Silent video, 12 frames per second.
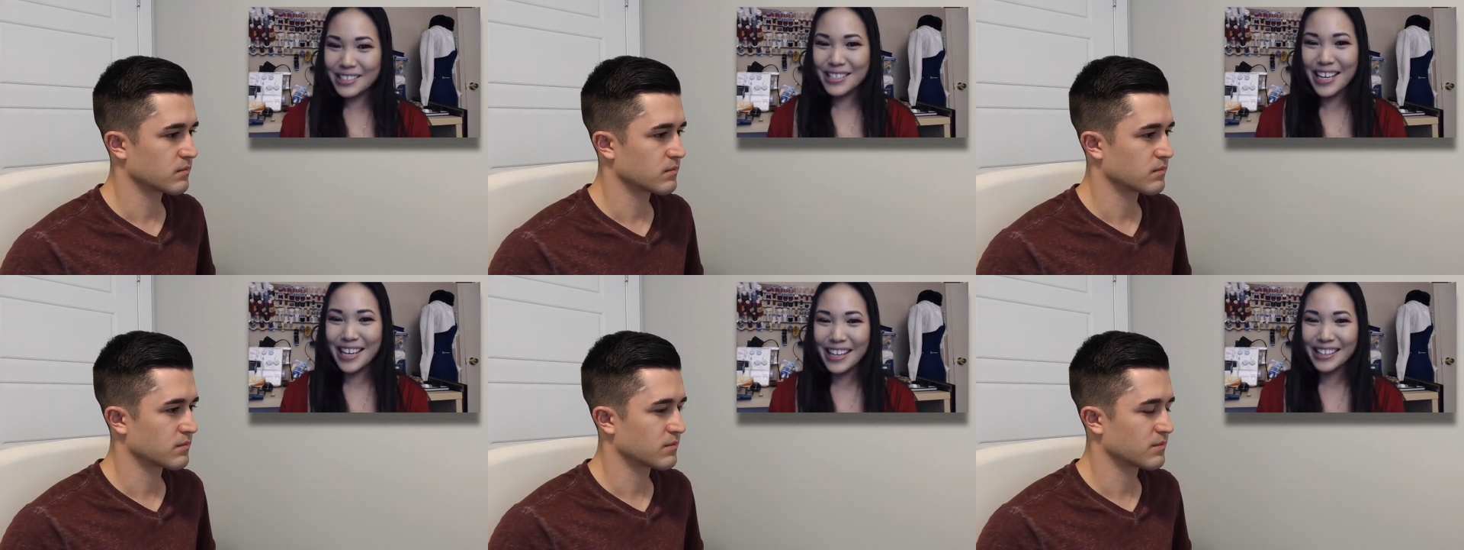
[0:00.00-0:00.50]

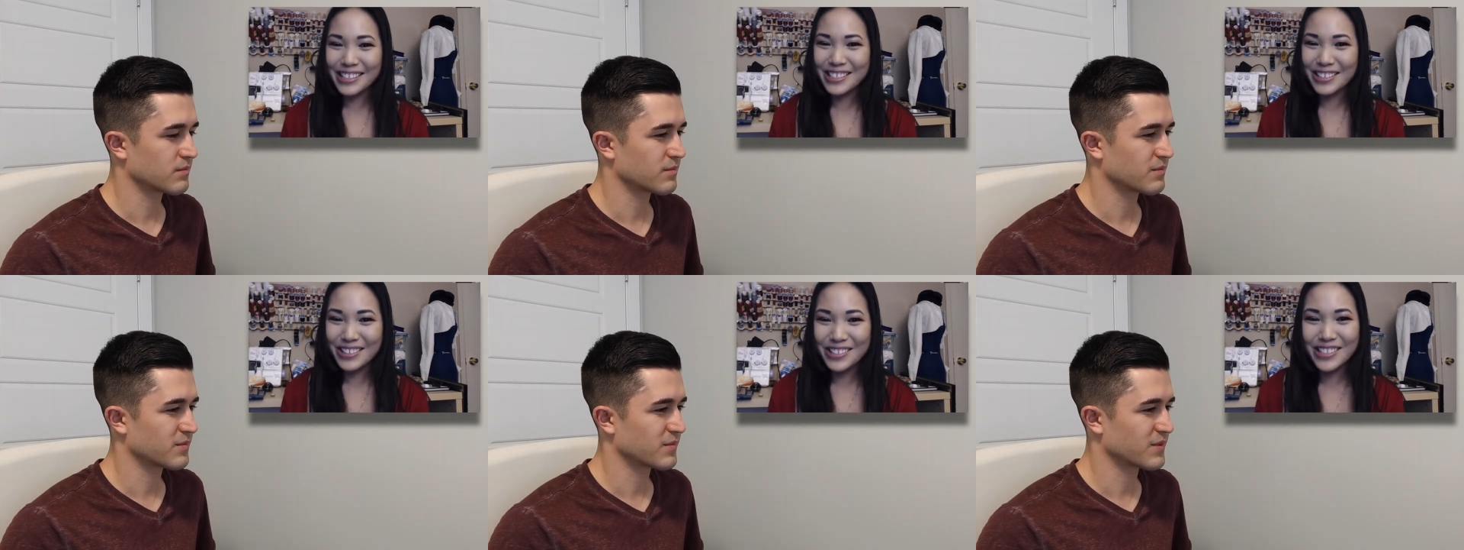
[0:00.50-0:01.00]
Speaker 1: and so
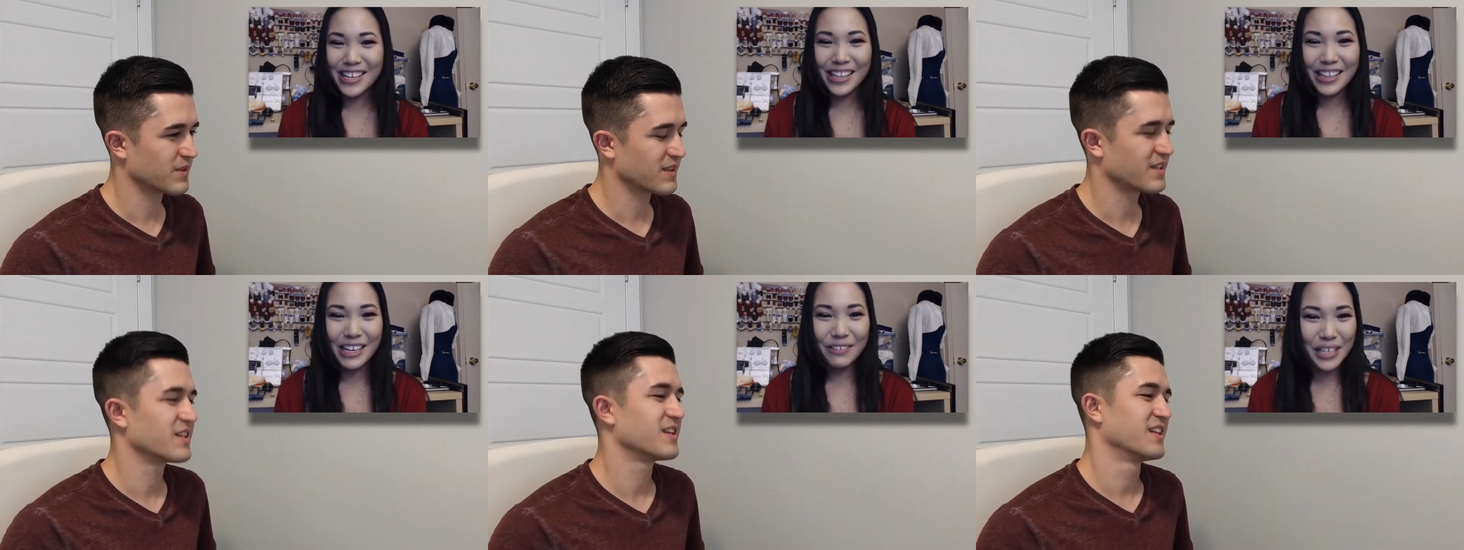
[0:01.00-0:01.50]
there's not a
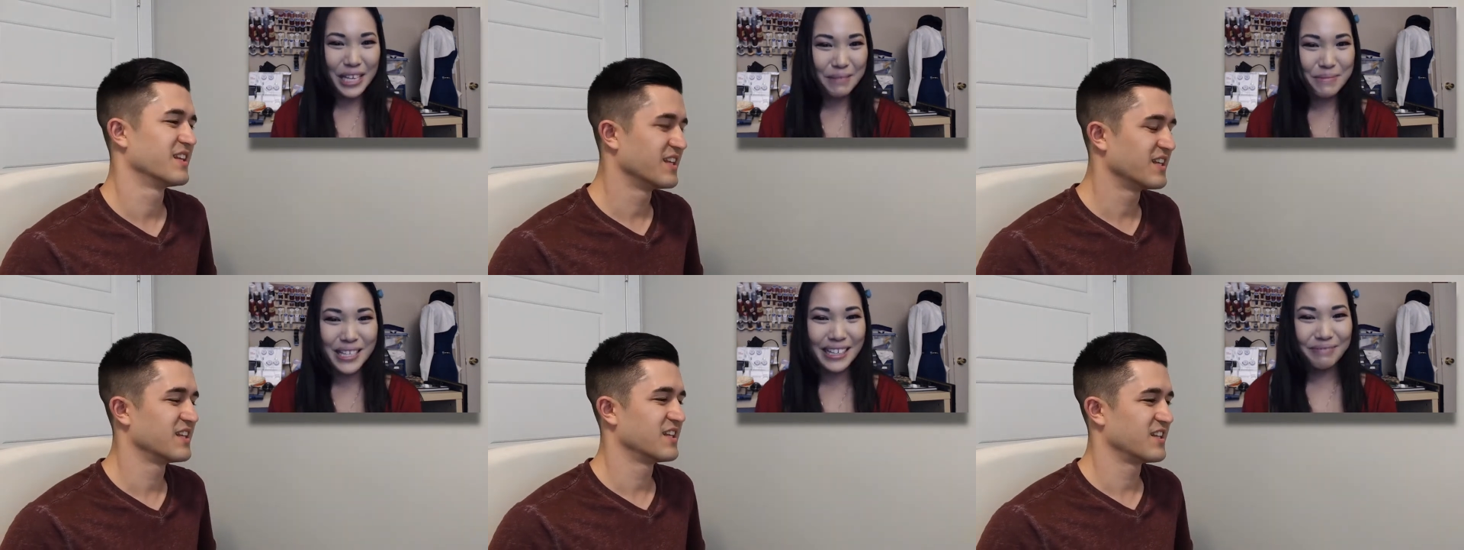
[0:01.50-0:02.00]
lot of games
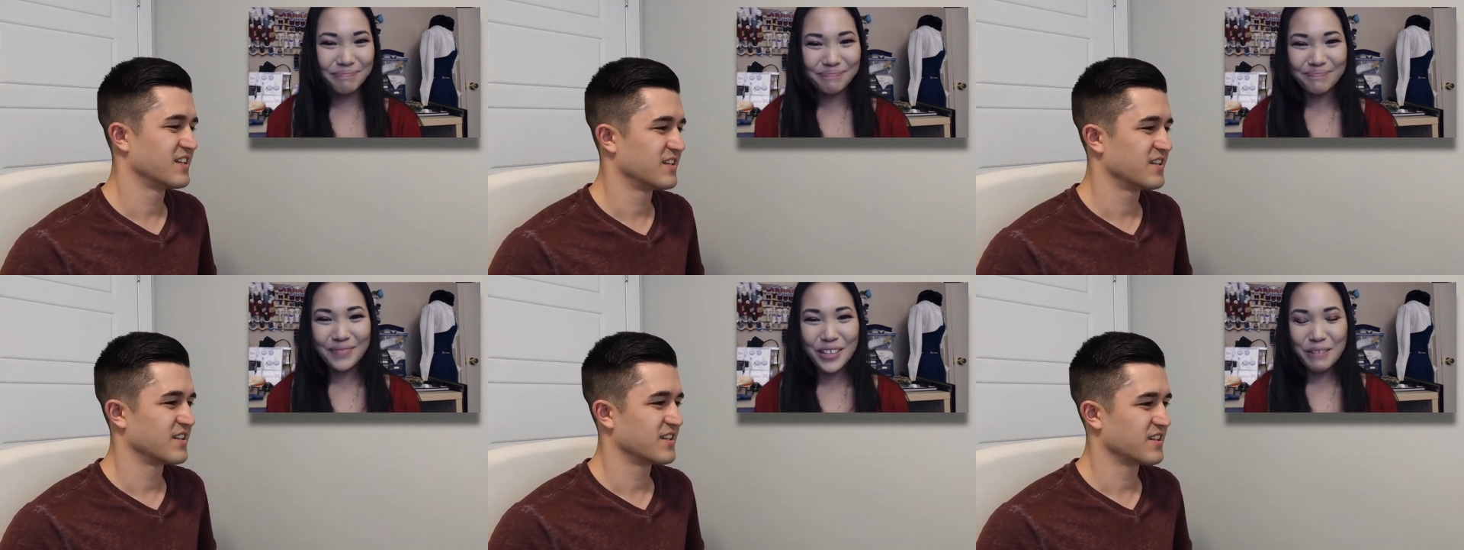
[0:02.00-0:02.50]
that
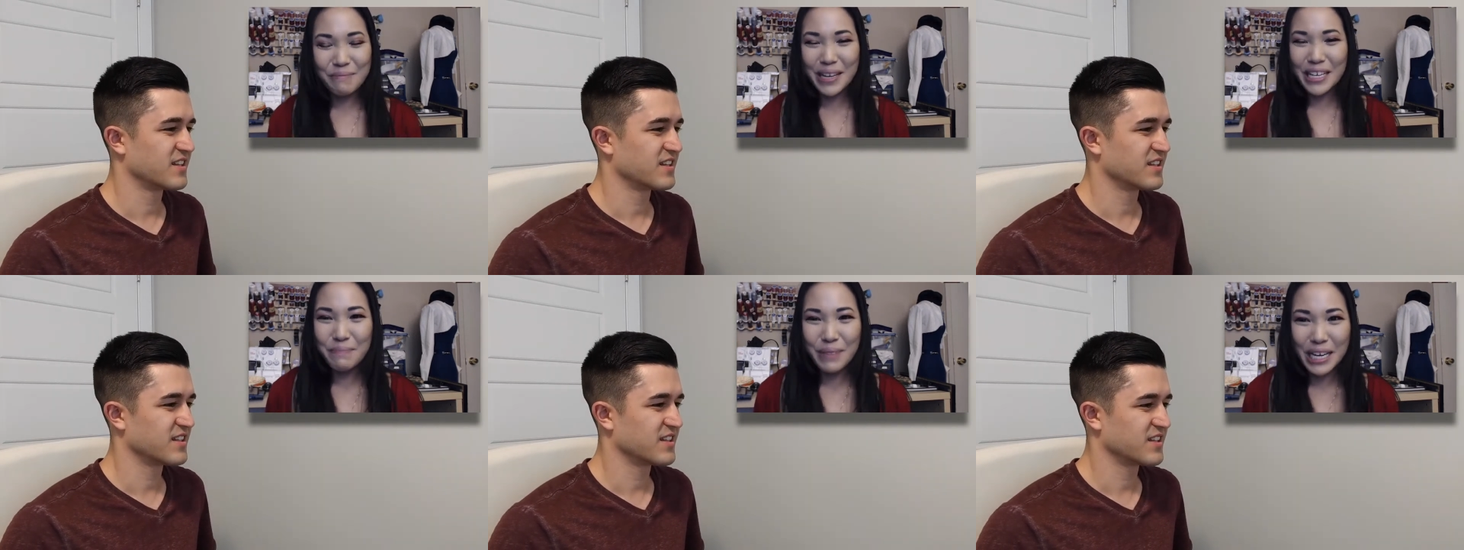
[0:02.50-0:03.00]
are Mac
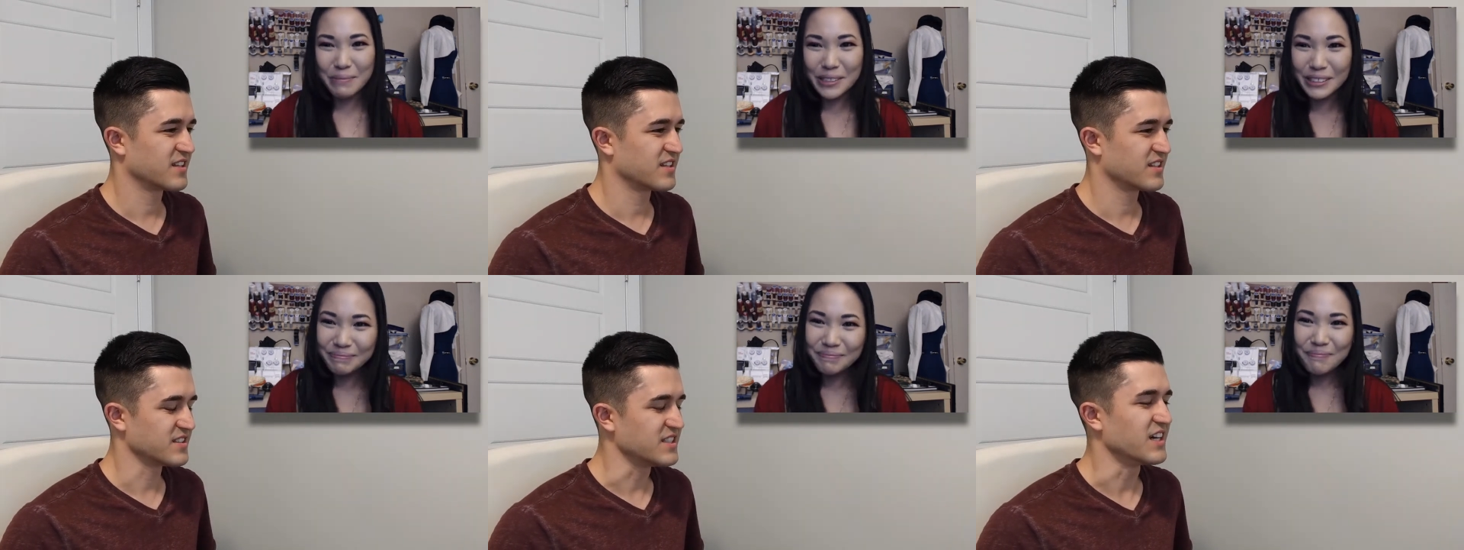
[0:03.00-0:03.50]

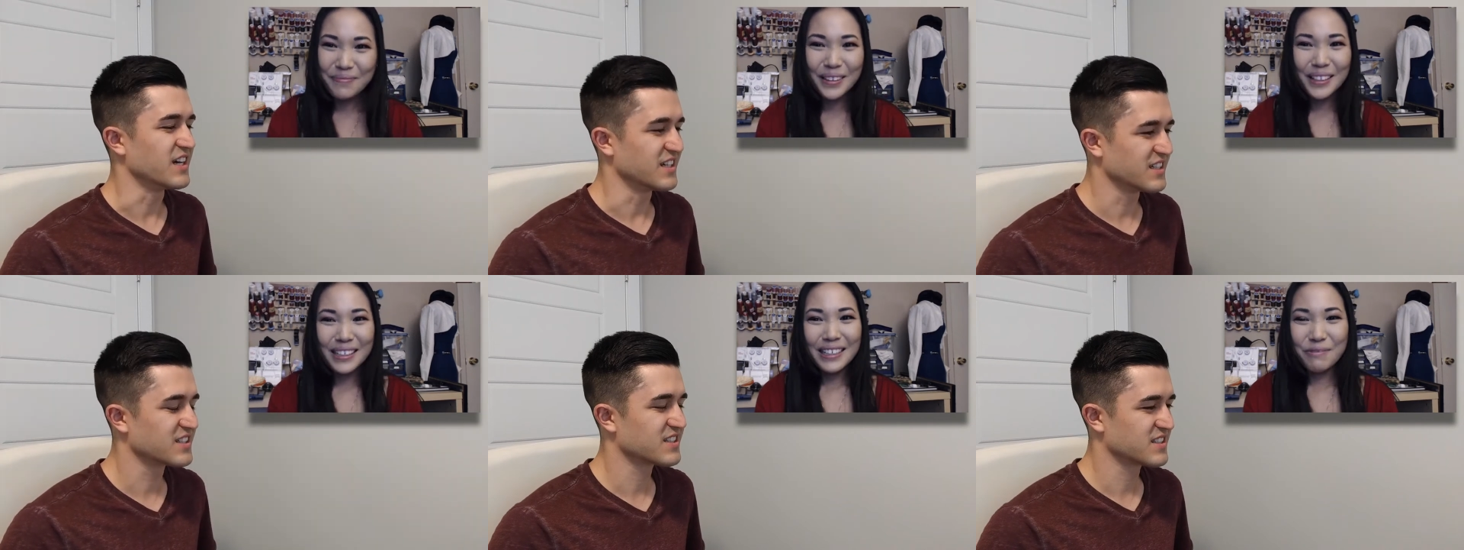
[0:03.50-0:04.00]
compatible.
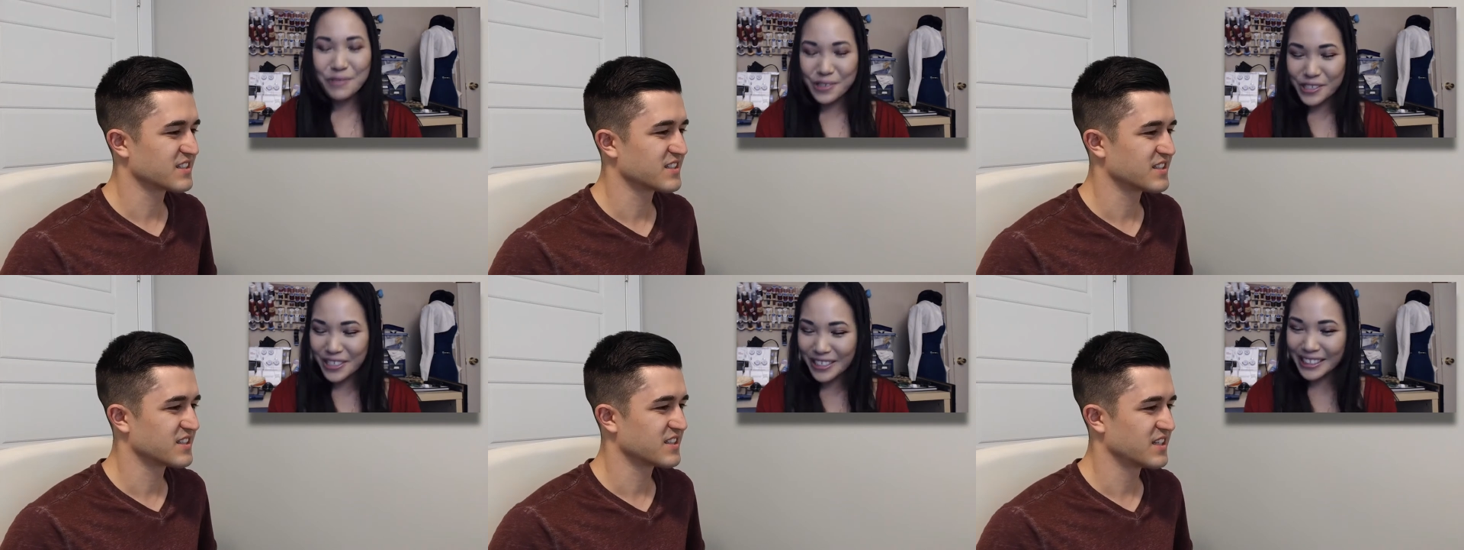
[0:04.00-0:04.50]
Yeah.
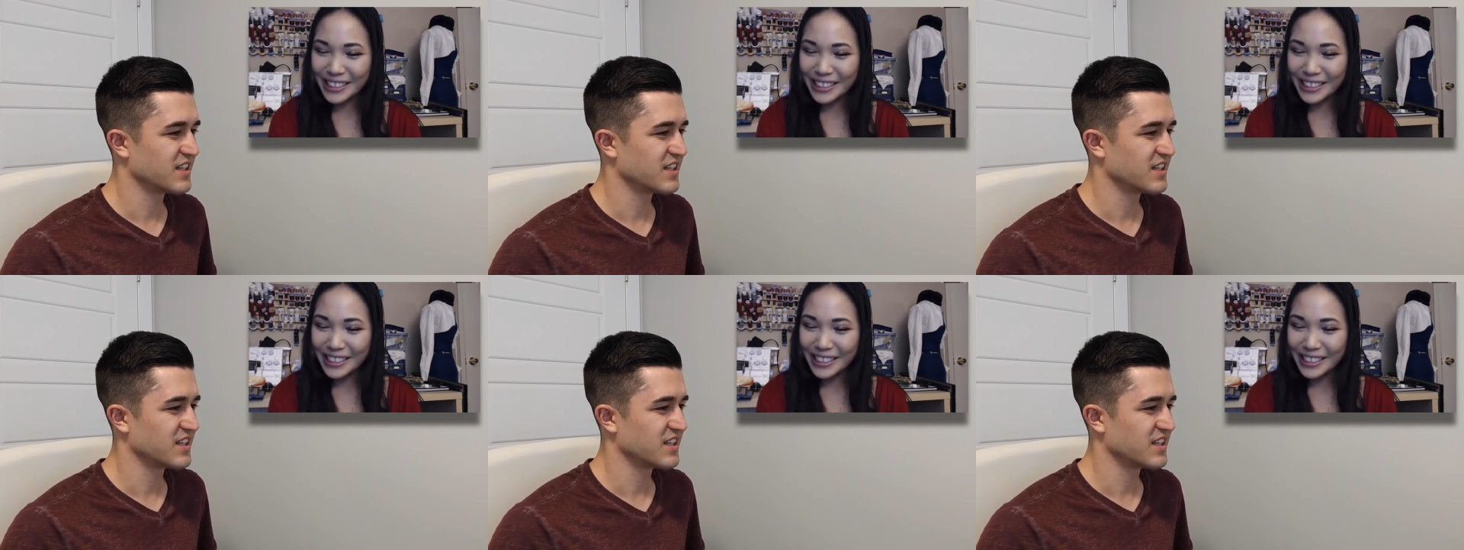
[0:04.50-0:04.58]
Unfortunately.